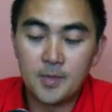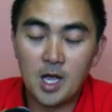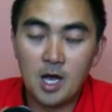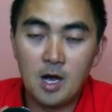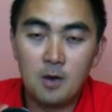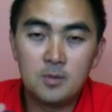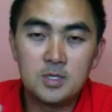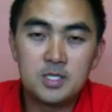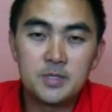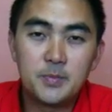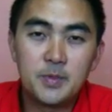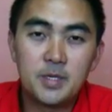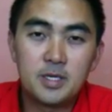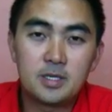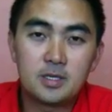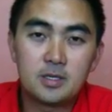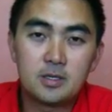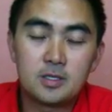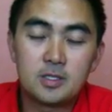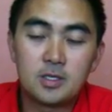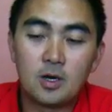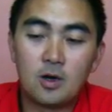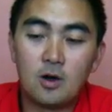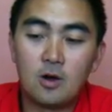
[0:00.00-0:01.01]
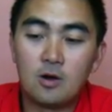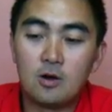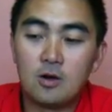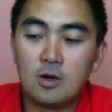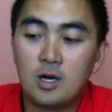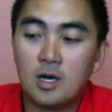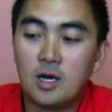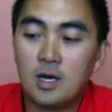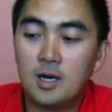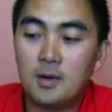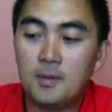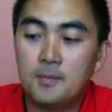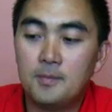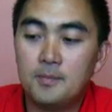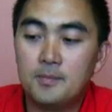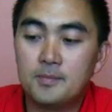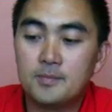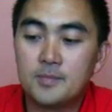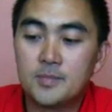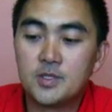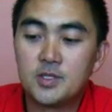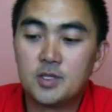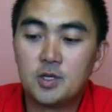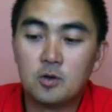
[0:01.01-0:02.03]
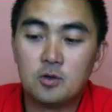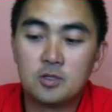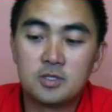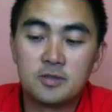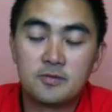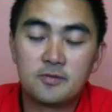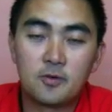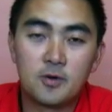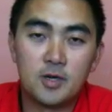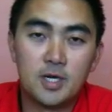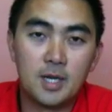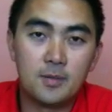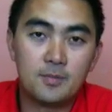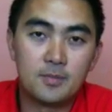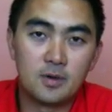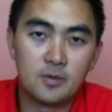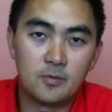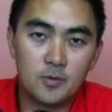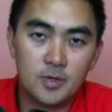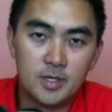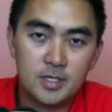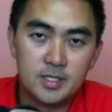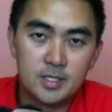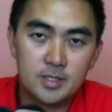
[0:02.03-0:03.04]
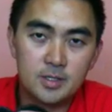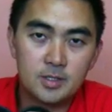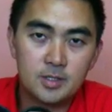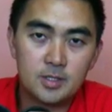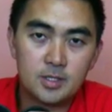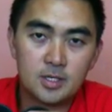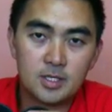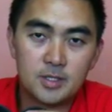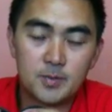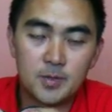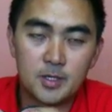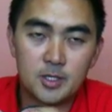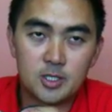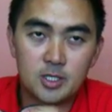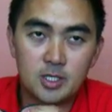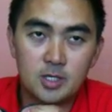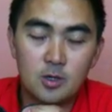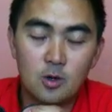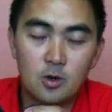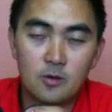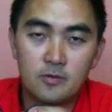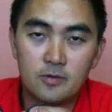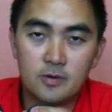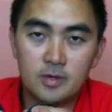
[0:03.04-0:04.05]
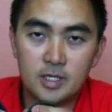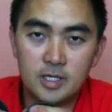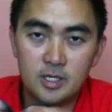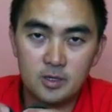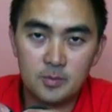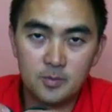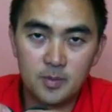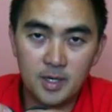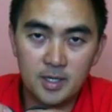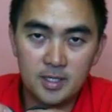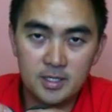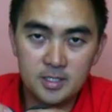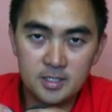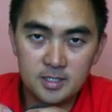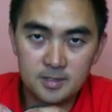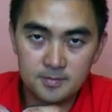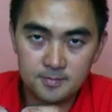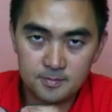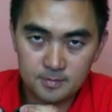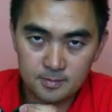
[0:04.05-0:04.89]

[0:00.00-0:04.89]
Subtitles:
Helmet speakers are chosen for a number of reasons, especially over earbuds.